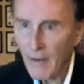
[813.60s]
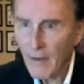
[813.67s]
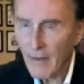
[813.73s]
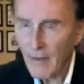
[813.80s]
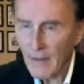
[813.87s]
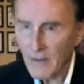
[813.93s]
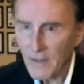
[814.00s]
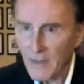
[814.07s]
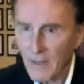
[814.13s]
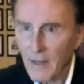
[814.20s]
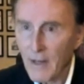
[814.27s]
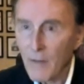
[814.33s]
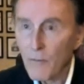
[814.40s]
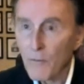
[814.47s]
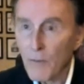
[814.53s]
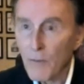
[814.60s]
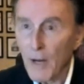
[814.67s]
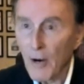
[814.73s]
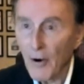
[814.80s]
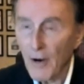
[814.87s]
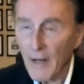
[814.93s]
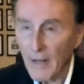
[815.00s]
That's
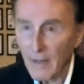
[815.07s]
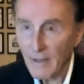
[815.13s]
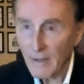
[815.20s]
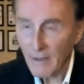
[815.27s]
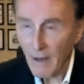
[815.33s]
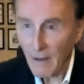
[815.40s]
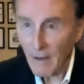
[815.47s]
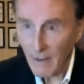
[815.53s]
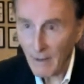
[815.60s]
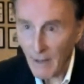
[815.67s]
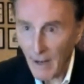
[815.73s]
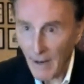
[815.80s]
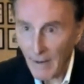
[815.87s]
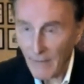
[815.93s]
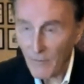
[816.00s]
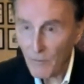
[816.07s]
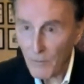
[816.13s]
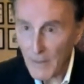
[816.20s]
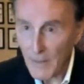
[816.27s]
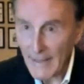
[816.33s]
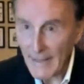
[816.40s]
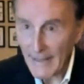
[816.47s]
prn.live,
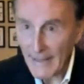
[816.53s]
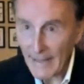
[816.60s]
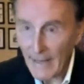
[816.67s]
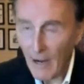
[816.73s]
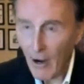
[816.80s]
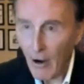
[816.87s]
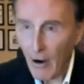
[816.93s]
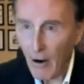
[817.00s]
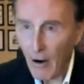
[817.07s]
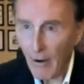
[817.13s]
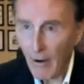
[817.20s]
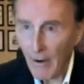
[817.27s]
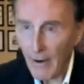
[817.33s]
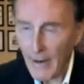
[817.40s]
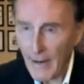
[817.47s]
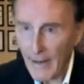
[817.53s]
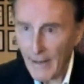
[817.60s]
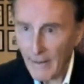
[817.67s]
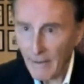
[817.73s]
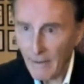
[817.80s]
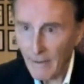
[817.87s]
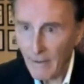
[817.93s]

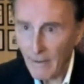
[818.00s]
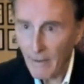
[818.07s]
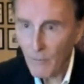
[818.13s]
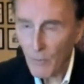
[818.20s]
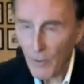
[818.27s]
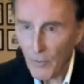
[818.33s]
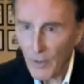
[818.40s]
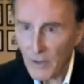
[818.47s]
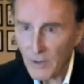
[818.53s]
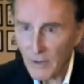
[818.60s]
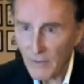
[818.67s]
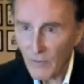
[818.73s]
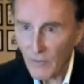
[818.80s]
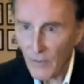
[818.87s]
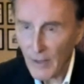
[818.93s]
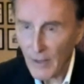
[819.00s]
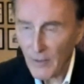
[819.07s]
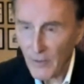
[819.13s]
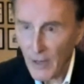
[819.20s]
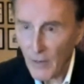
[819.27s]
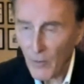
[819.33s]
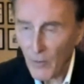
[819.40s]
PRN, Progressive Radio
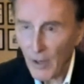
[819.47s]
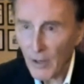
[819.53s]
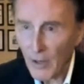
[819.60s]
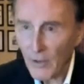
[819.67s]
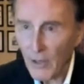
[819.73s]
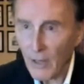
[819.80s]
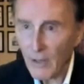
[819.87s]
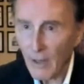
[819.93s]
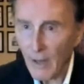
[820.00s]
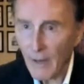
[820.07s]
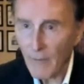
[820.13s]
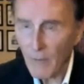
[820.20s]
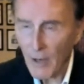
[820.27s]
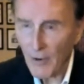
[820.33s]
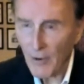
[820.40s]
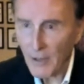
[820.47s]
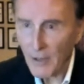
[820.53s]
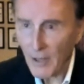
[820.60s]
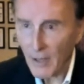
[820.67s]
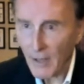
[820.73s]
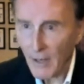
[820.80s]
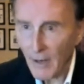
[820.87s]
Network.live,
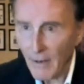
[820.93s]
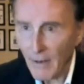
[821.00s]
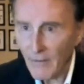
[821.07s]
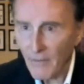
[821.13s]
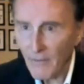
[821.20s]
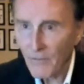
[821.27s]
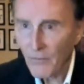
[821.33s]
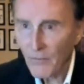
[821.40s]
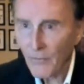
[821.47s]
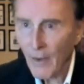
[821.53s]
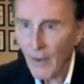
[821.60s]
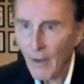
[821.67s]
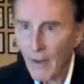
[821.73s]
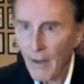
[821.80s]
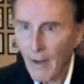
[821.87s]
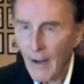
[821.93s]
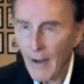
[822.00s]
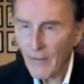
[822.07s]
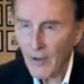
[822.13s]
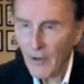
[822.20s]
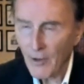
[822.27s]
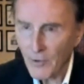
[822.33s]
prn.live.
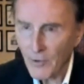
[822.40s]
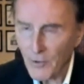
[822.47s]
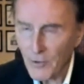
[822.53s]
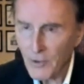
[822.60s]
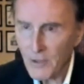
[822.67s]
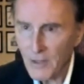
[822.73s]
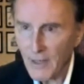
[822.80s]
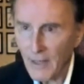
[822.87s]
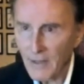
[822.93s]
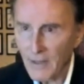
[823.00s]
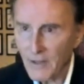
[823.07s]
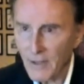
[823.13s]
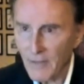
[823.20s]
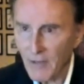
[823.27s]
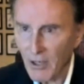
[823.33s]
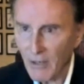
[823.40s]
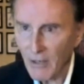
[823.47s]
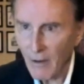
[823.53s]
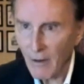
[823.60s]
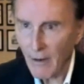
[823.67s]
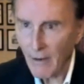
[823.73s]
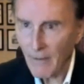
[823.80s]
And then on Tuesday night, 7
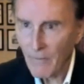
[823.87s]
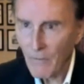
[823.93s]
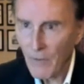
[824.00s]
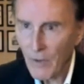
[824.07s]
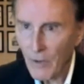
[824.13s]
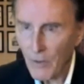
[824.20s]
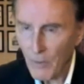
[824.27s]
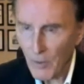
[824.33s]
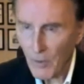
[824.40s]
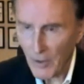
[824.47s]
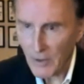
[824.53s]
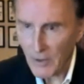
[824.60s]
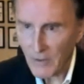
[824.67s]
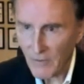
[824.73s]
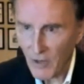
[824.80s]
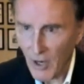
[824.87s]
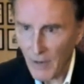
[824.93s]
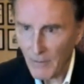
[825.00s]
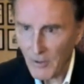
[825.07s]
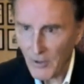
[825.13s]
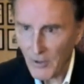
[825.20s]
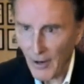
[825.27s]
o'clock, the Progressive
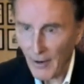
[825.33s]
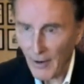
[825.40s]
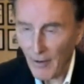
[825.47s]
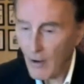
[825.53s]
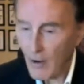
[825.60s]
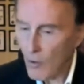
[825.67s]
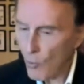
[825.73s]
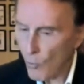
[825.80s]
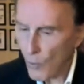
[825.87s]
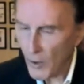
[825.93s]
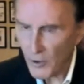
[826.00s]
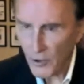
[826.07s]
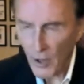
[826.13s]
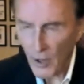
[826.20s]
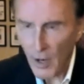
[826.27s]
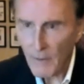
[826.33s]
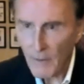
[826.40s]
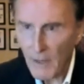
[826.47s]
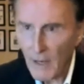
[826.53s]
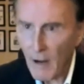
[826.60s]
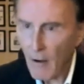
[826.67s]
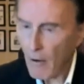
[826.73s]
Commentary. One
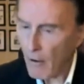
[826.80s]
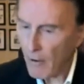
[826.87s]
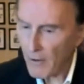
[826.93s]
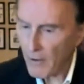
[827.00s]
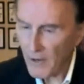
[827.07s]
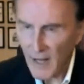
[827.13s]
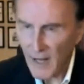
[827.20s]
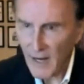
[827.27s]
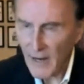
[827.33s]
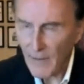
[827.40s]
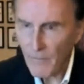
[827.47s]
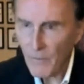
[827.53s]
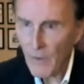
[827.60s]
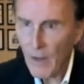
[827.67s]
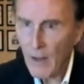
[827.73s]
topic, hard hitting.